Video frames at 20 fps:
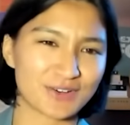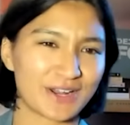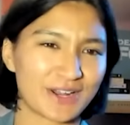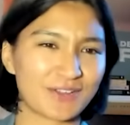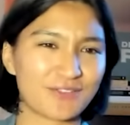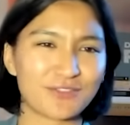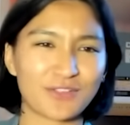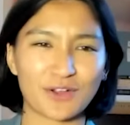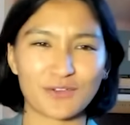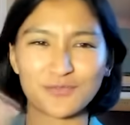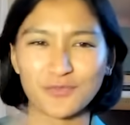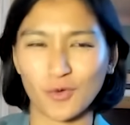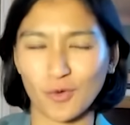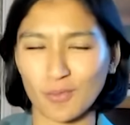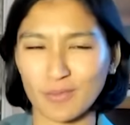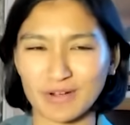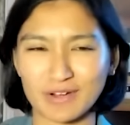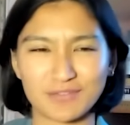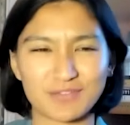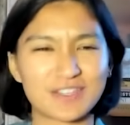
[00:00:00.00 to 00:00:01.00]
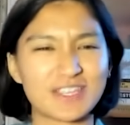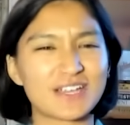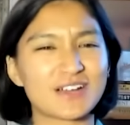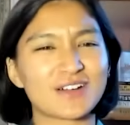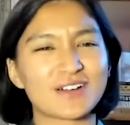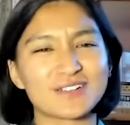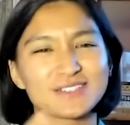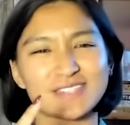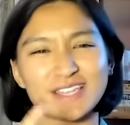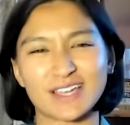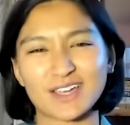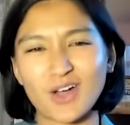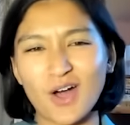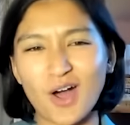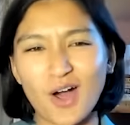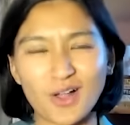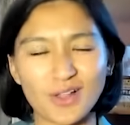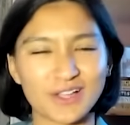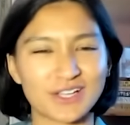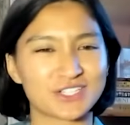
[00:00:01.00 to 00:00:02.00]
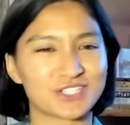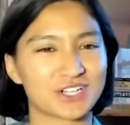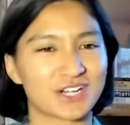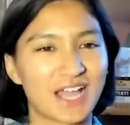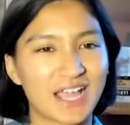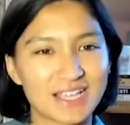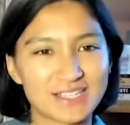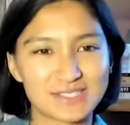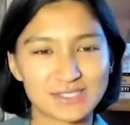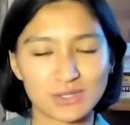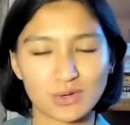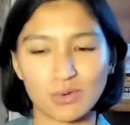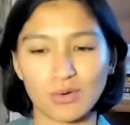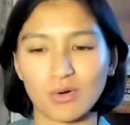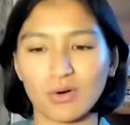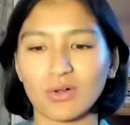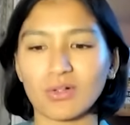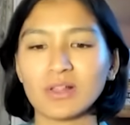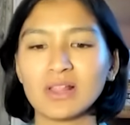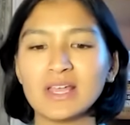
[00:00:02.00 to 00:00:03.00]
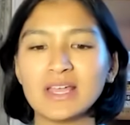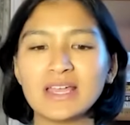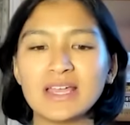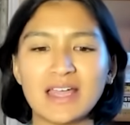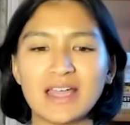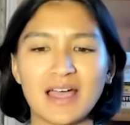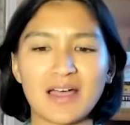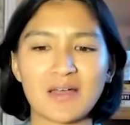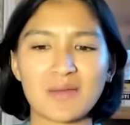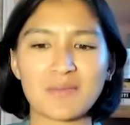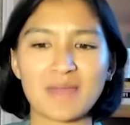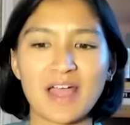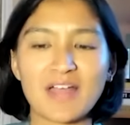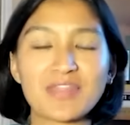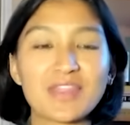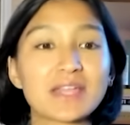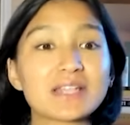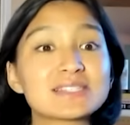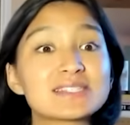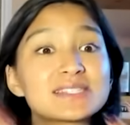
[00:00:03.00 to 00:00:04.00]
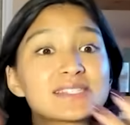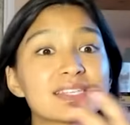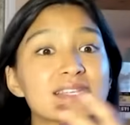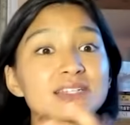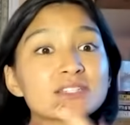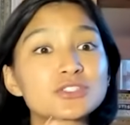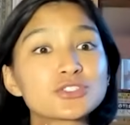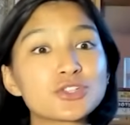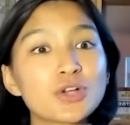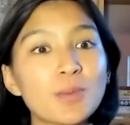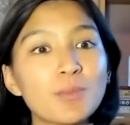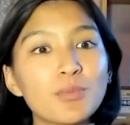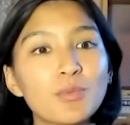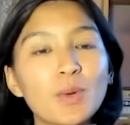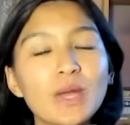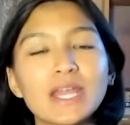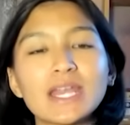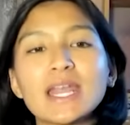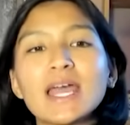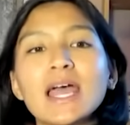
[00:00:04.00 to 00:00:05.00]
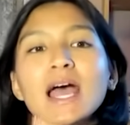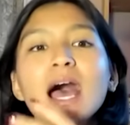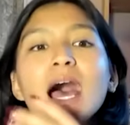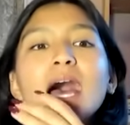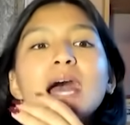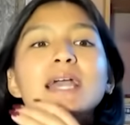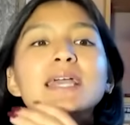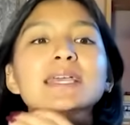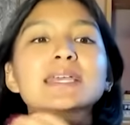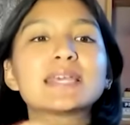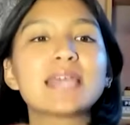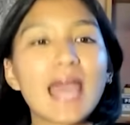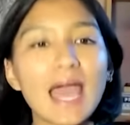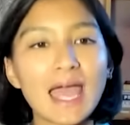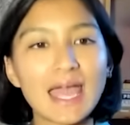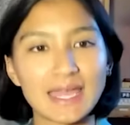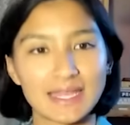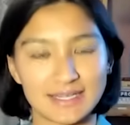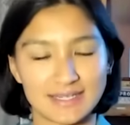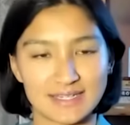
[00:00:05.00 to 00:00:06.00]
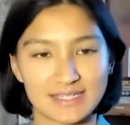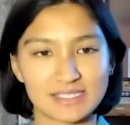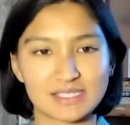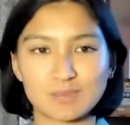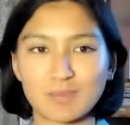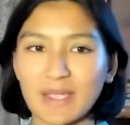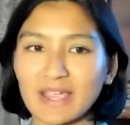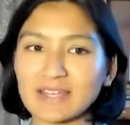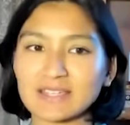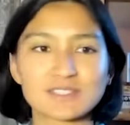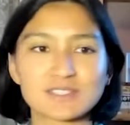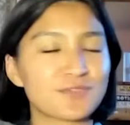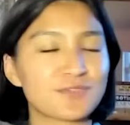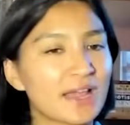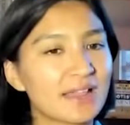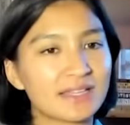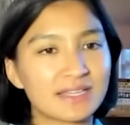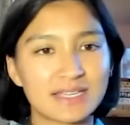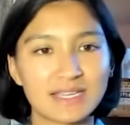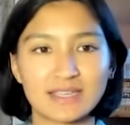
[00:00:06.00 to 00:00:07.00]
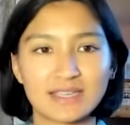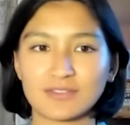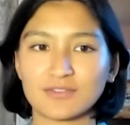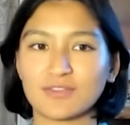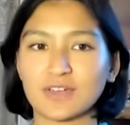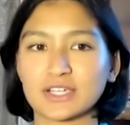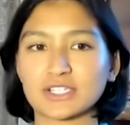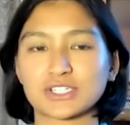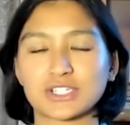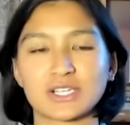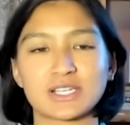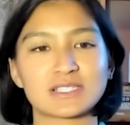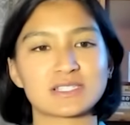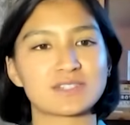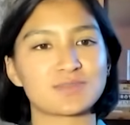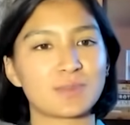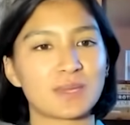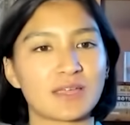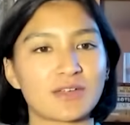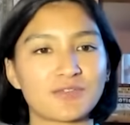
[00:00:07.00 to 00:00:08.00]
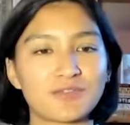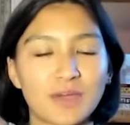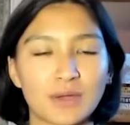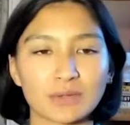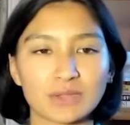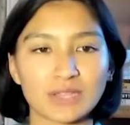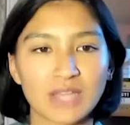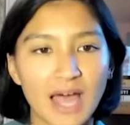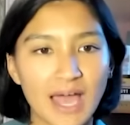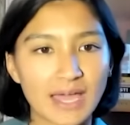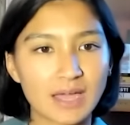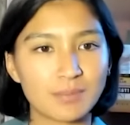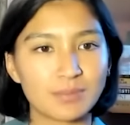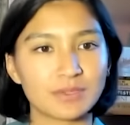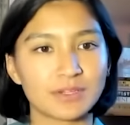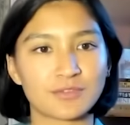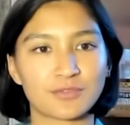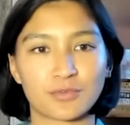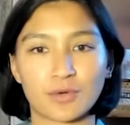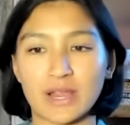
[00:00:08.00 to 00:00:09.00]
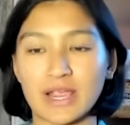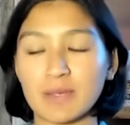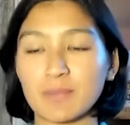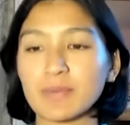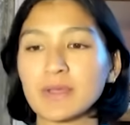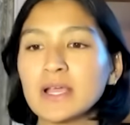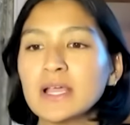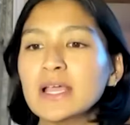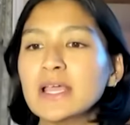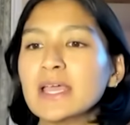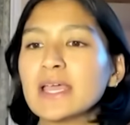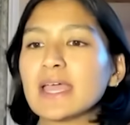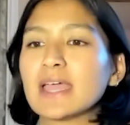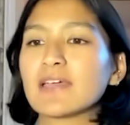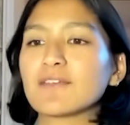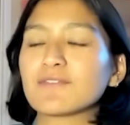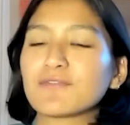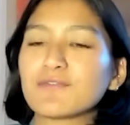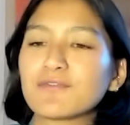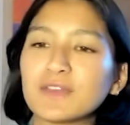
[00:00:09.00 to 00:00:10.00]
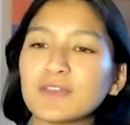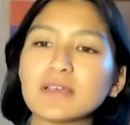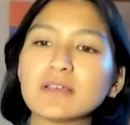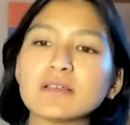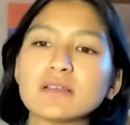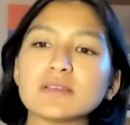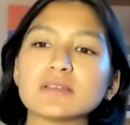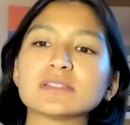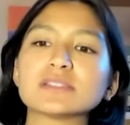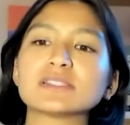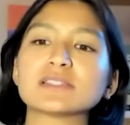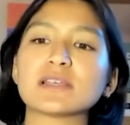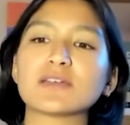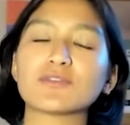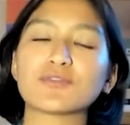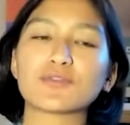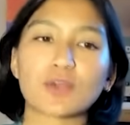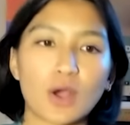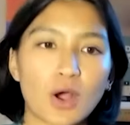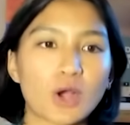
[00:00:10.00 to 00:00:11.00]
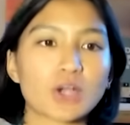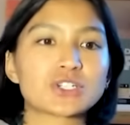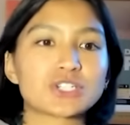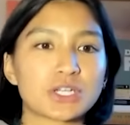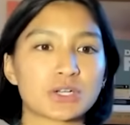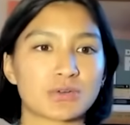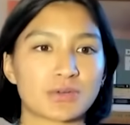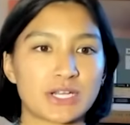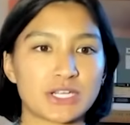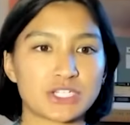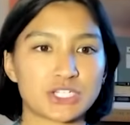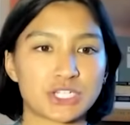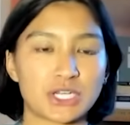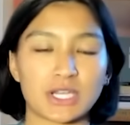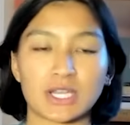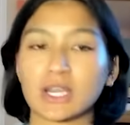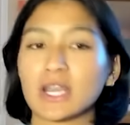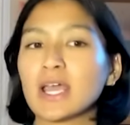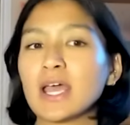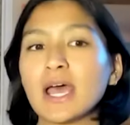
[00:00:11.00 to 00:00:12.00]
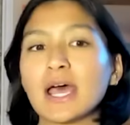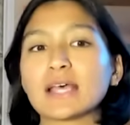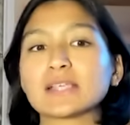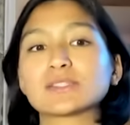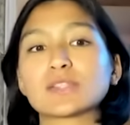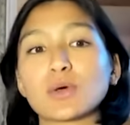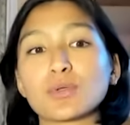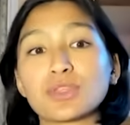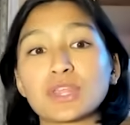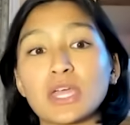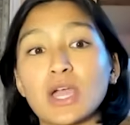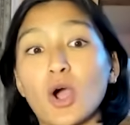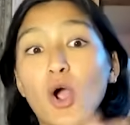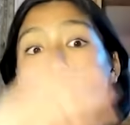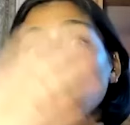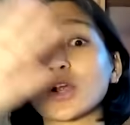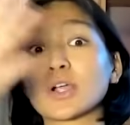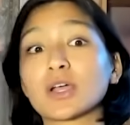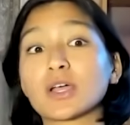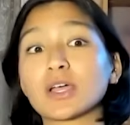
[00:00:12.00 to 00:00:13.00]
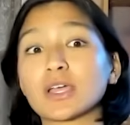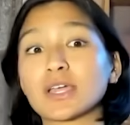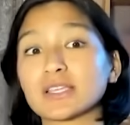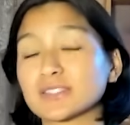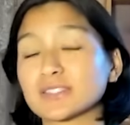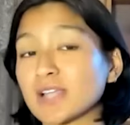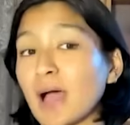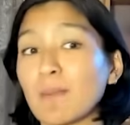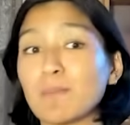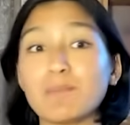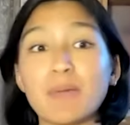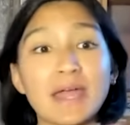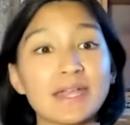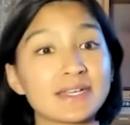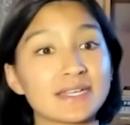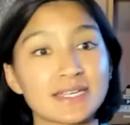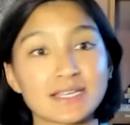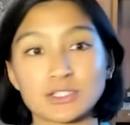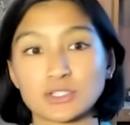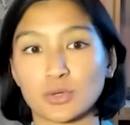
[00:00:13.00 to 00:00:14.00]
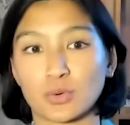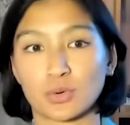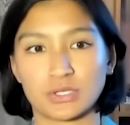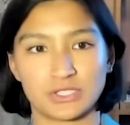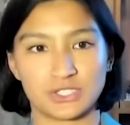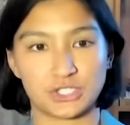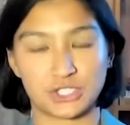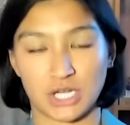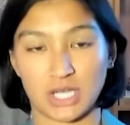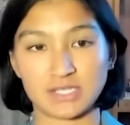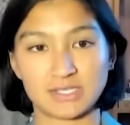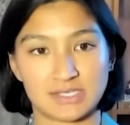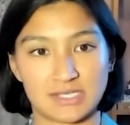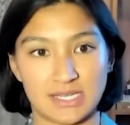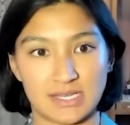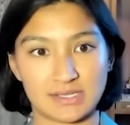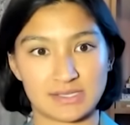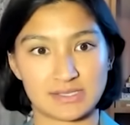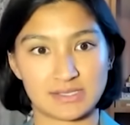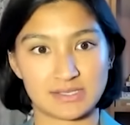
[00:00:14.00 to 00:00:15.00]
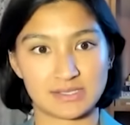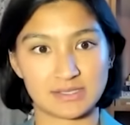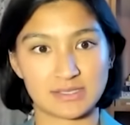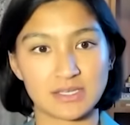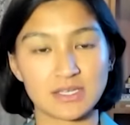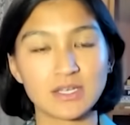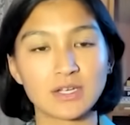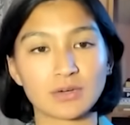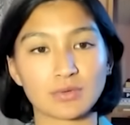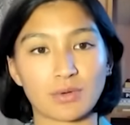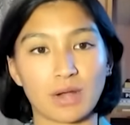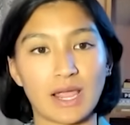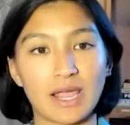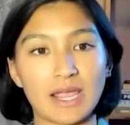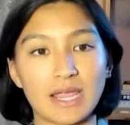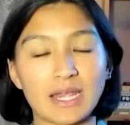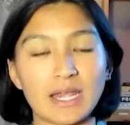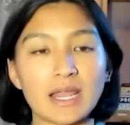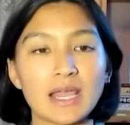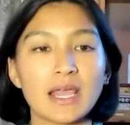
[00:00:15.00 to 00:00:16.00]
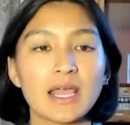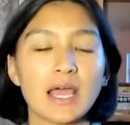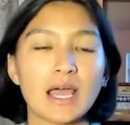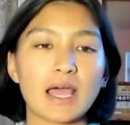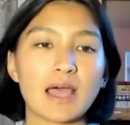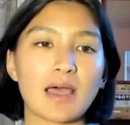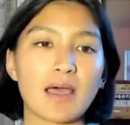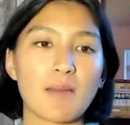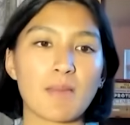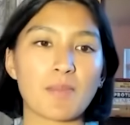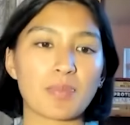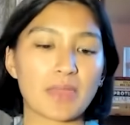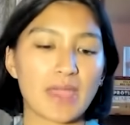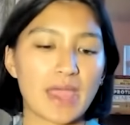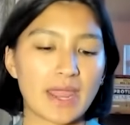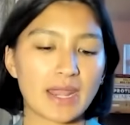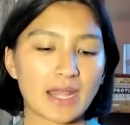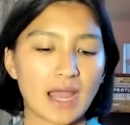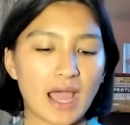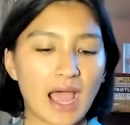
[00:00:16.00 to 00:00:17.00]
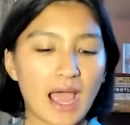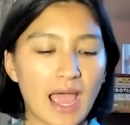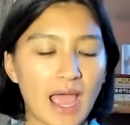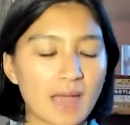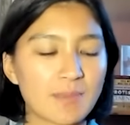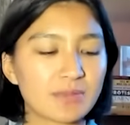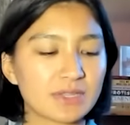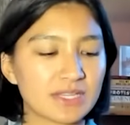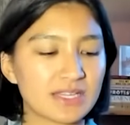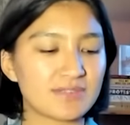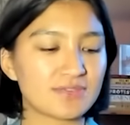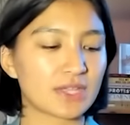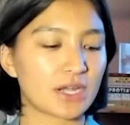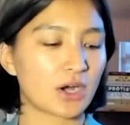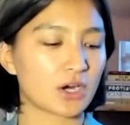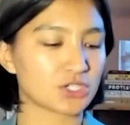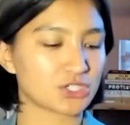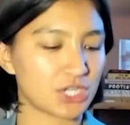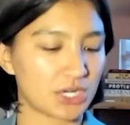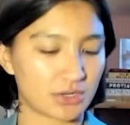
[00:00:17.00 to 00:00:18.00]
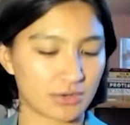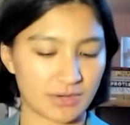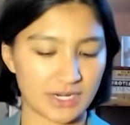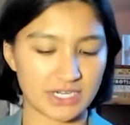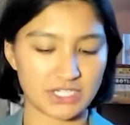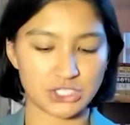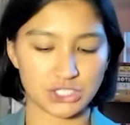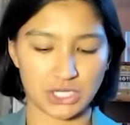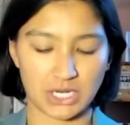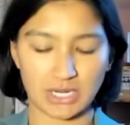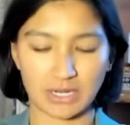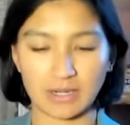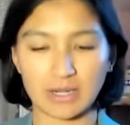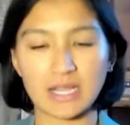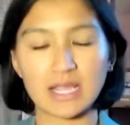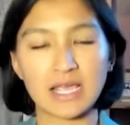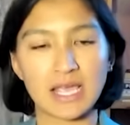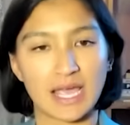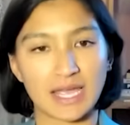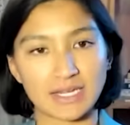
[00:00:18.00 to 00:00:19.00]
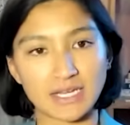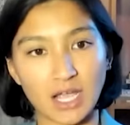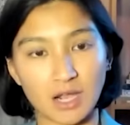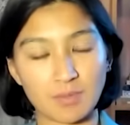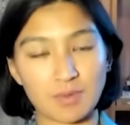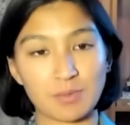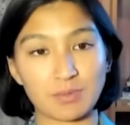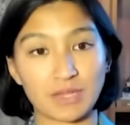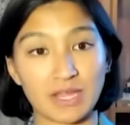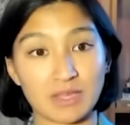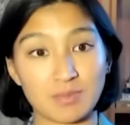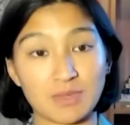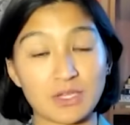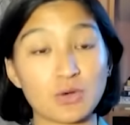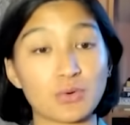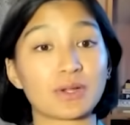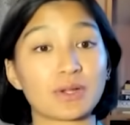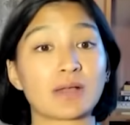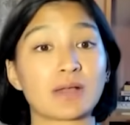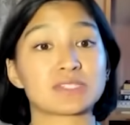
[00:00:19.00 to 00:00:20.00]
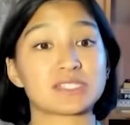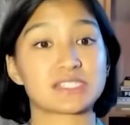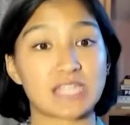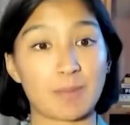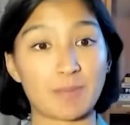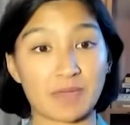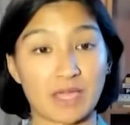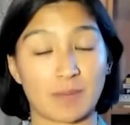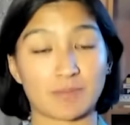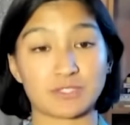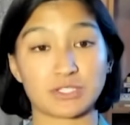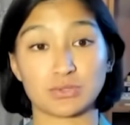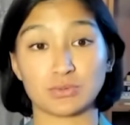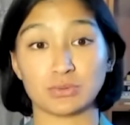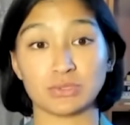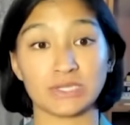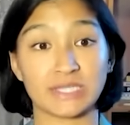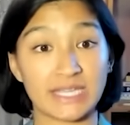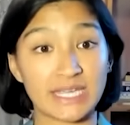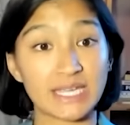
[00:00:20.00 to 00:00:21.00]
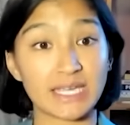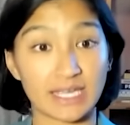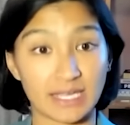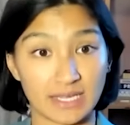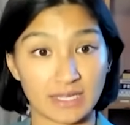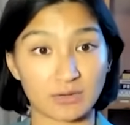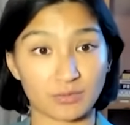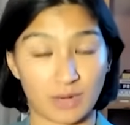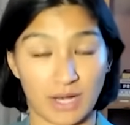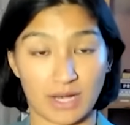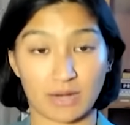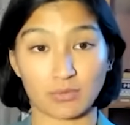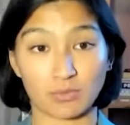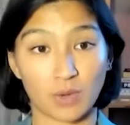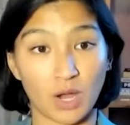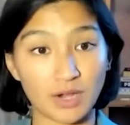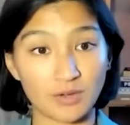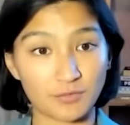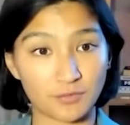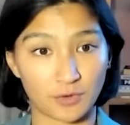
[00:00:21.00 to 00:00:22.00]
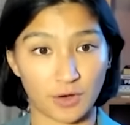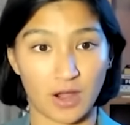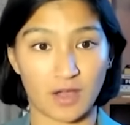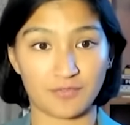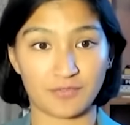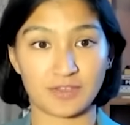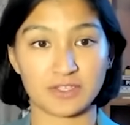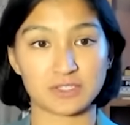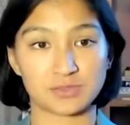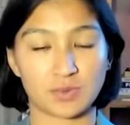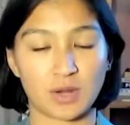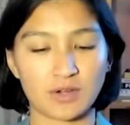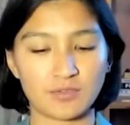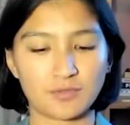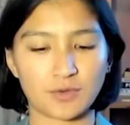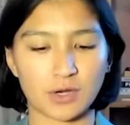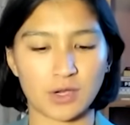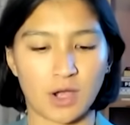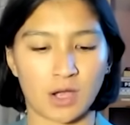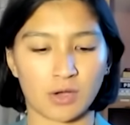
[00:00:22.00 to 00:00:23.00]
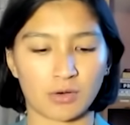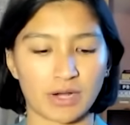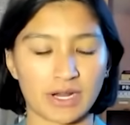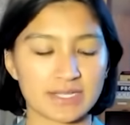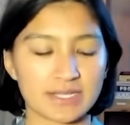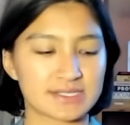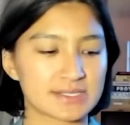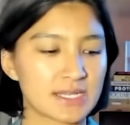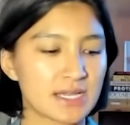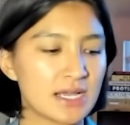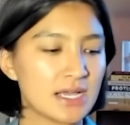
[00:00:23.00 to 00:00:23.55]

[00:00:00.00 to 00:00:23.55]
during their formative years, like college and high school. And then seeing Trump win again, despite his felony convictions, being found liable of rape, it feels for our generation as though the arc is not bending towards justice, right? And I believe that our generation and young people like me who are now stepping up to lead, right, run for office, run for Congress,